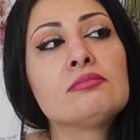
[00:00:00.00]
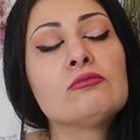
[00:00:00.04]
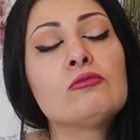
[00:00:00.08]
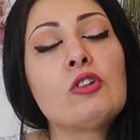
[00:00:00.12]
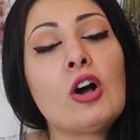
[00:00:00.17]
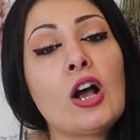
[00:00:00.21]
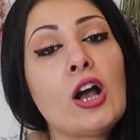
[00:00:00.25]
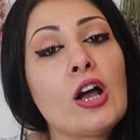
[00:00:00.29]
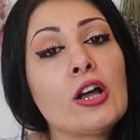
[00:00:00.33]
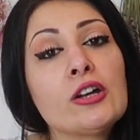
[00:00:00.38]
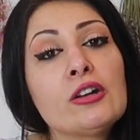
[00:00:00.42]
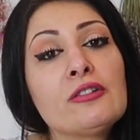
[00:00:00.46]

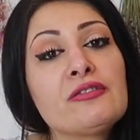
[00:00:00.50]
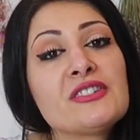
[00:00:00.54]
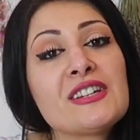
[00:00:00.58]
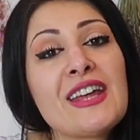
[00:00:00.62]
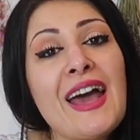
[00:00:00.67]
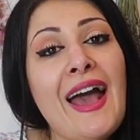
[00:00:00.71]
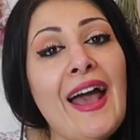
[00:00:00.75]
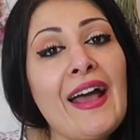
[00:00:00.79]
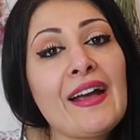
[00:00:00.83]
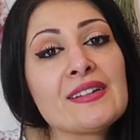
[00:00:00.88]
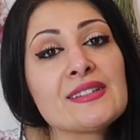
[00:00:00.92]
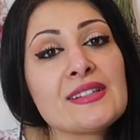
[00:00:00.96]
what kind of
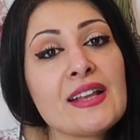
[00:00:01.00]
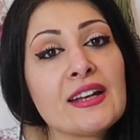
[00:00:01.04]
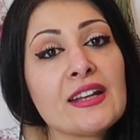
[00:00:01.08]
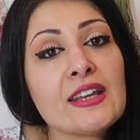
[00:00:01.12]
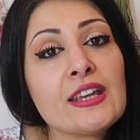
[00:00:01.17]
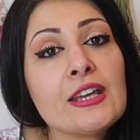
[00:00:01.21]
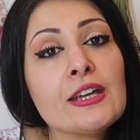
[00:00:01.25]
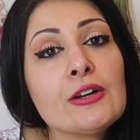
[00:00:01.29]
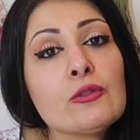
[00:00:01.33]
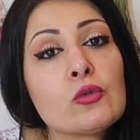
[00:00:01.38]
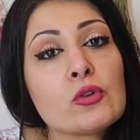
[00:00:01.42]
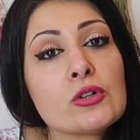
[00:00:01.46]
tags and
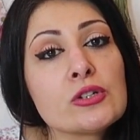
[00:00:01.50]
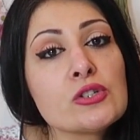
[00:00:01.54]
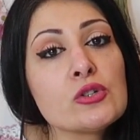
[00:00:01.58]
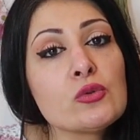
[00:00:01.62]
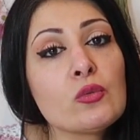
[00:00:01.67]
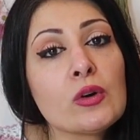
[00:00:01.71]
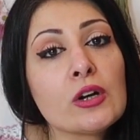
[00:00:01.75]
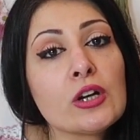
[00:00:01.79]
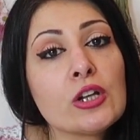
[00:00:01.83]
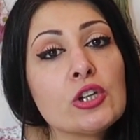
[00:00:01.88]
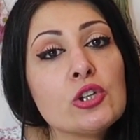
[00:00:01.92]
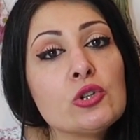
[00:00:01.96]
keywords you
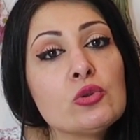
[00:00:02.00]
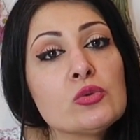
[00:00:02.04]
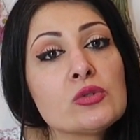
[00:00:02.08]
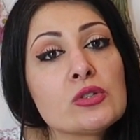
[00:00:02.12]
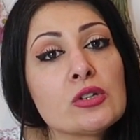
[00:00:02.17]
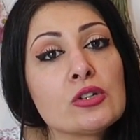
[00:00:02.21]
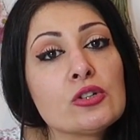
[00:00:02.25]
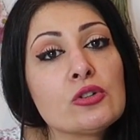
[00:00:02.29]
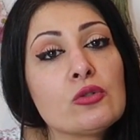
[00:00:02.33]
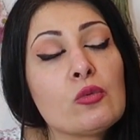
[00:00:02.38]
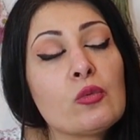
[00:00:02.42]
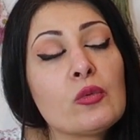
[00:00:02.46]
want to use
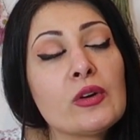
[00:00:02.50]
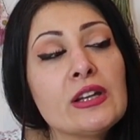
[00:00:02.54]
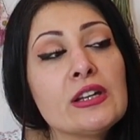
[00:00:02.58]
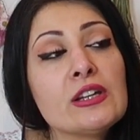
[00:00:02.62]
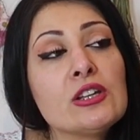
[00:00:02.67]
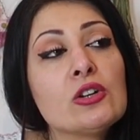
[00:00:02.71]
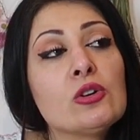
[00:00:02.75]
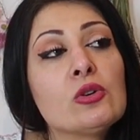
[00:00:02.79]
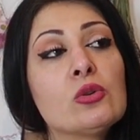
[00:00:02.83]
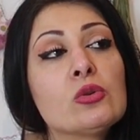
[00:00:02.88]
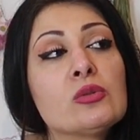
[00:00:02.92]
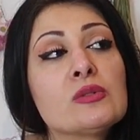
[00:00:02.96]
on your
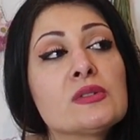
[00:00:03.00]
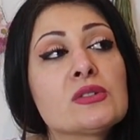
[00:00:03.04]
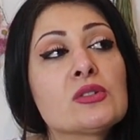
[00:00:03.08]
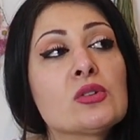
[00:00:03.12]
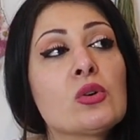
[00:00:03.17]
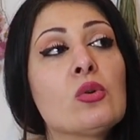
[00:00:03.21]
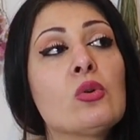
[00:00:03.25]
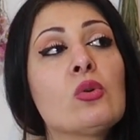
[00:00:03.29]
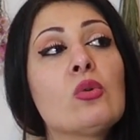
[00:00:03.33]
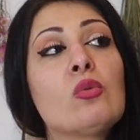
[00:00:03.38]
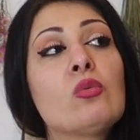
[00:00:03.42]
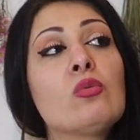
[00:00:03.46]
videos.
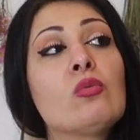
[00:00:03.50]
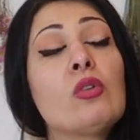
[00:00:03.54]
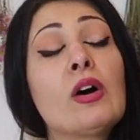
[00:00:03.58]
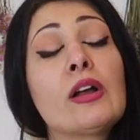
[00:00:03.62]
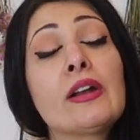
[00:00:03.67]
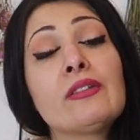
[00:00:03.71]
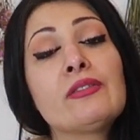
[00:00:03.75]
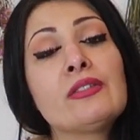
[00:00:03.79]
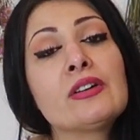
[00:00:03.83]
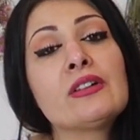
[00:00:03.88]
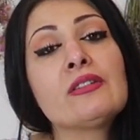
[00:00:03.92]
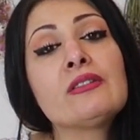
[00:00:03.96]
So
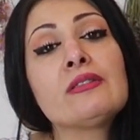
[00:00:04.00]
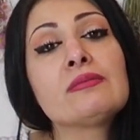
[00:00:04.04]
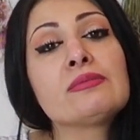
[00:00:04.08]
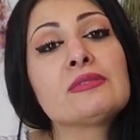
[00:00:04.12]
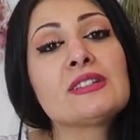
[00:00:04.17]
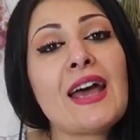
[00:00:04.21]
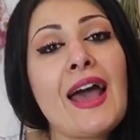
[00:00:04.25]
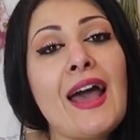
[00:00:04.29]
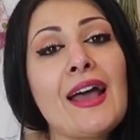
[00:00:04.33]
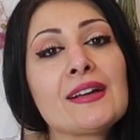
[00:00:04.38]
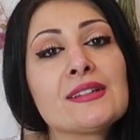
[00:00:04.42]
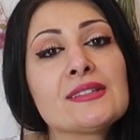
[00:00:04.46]
whatever
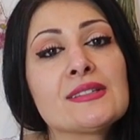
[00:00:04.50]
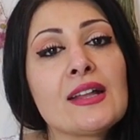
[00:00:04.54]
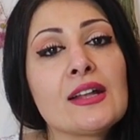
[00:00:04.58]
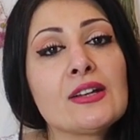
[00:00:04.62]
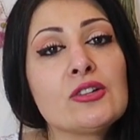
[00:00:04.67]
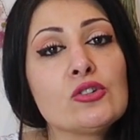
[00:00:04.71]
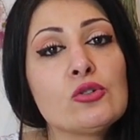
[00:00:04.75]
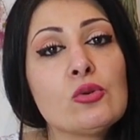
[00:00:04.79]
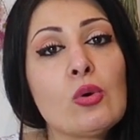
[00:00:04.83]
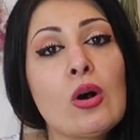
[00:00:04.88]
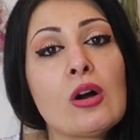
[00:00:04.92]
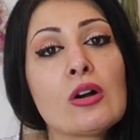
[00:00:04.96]
tags
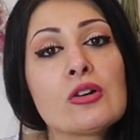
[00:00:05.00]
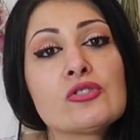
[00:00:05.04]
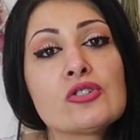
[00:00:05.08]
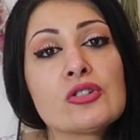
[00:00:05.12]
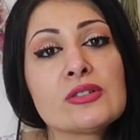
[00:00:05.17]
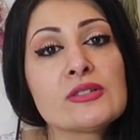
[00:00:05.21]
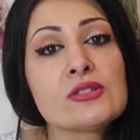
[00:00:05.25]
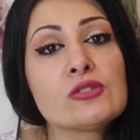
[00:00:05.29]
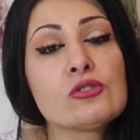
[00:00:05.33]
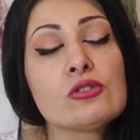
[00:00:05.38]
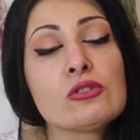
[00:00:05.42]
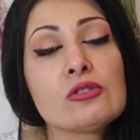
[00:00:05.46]
that you are
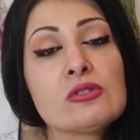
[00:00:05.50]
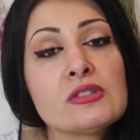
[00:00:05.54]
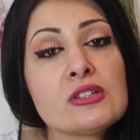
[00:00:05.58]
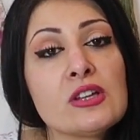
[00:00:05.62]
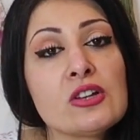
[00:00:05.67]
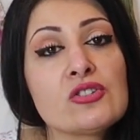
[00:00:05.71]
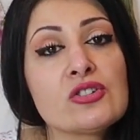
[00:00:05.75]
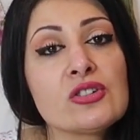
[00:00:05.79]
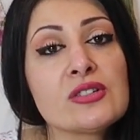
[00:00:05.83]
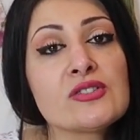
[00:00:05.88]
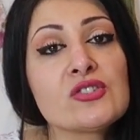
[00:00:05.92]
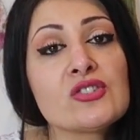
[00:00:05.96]
just, you know,
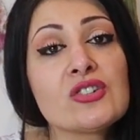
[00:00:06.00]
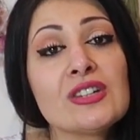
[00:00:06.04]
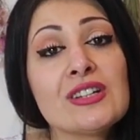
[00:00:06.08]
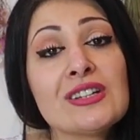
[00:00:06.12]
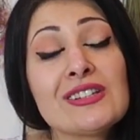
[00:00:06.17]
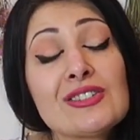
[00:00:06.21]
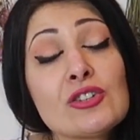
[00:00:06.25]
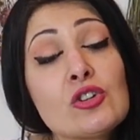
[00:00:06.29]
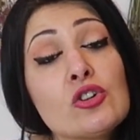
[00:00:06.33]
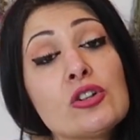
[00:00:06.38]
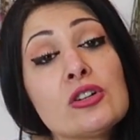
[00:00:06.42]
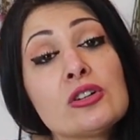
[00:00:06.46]
suggesting
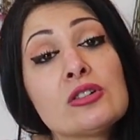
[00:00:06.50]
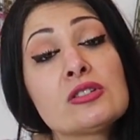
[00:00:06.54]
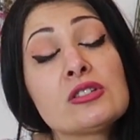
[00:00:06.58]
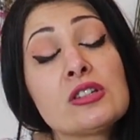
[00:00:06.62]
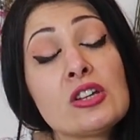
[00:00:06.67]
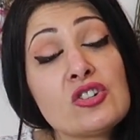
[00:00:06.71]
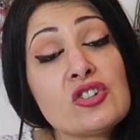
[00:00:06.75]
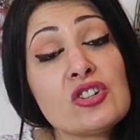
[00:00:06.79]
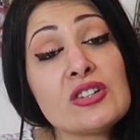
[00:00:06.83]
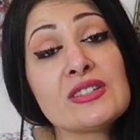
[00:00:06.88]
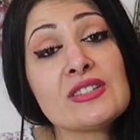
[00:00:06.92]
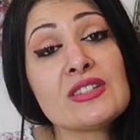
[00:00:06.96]
is
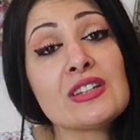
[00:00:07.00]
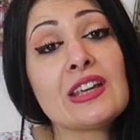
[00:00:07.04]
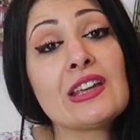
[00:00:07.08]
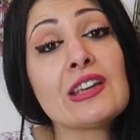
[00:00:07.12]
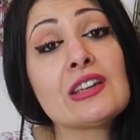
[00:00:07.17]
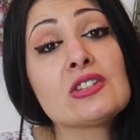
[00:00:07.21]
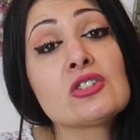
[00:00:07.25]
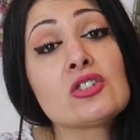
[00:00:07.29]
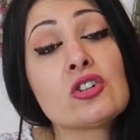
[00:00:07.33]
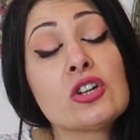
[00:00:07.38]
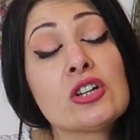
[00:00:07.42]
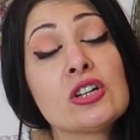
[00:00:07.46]

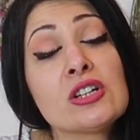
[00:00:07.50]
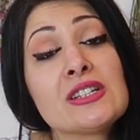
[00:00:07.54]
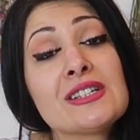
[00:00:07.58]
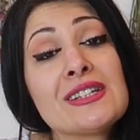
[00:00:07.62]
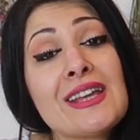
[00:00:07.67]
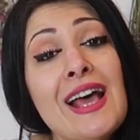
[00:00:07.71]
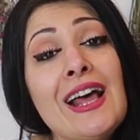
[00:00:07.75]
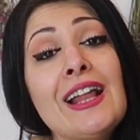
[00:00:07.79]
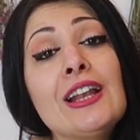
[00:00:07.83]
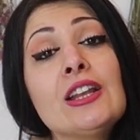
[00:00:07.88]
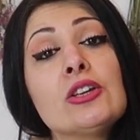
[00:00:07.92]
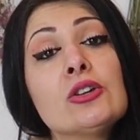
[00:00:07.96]
going to
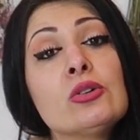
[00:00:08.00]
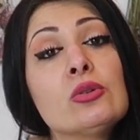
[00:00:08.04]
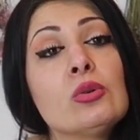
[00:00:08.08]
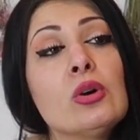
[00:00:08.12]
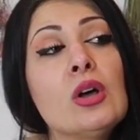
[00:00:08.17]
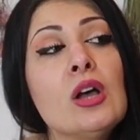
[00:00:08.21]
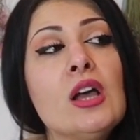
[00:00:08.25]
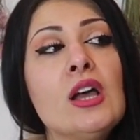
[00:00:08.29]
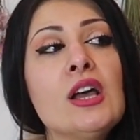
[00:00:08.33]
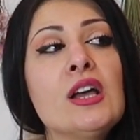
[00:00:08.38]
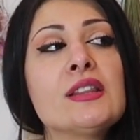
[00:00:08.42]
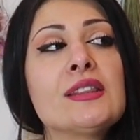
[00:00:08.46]
tell you
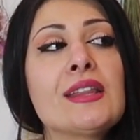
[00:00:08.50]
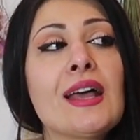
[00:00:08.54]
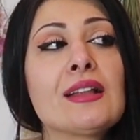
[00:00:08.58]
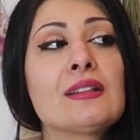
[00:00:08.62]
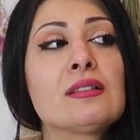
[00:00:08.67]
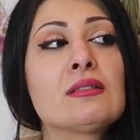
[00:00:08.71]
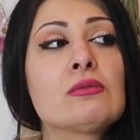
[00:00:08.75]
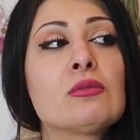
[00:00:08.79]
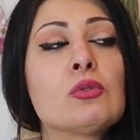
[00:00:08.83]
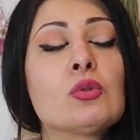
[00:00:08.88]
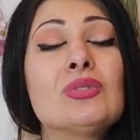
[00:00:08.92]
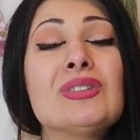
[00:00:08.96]

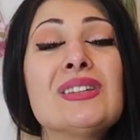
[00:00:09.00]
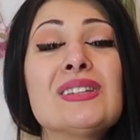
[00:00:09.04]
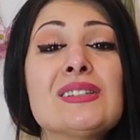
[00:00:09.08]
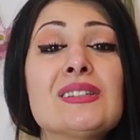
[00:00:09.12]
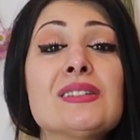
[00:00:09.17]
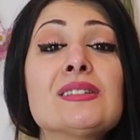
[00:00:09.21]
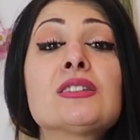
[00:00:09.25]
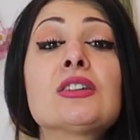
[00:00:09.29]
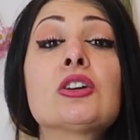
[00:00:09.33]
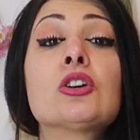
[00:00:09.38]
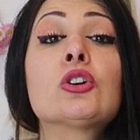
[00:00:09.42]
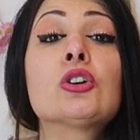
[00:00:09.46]
that this
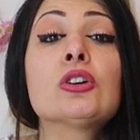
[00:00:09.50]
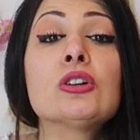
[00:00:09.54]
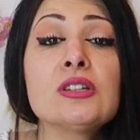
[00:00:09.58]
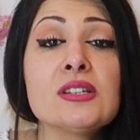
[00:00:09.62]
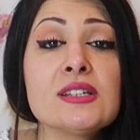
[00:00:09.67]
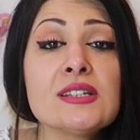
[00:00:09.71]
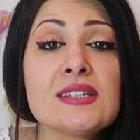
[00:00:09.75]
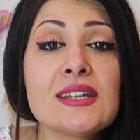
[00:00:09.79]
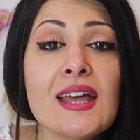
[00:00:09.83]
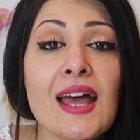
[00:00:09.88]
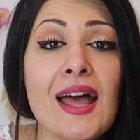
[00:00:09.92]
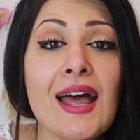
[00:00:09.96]
is a
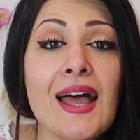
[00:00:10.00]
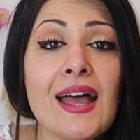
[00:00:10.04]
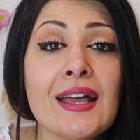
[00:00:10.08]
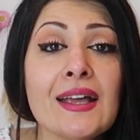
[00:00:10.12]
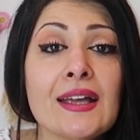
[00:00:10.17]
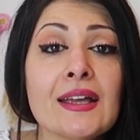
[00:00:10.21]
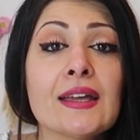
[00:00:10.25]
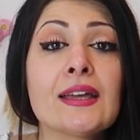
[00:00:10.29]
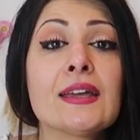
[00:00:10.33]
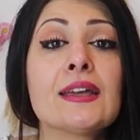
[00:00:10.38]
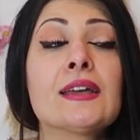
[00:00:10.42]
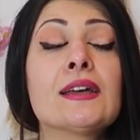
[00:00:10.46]
good
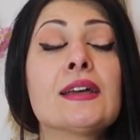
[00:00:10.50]
tag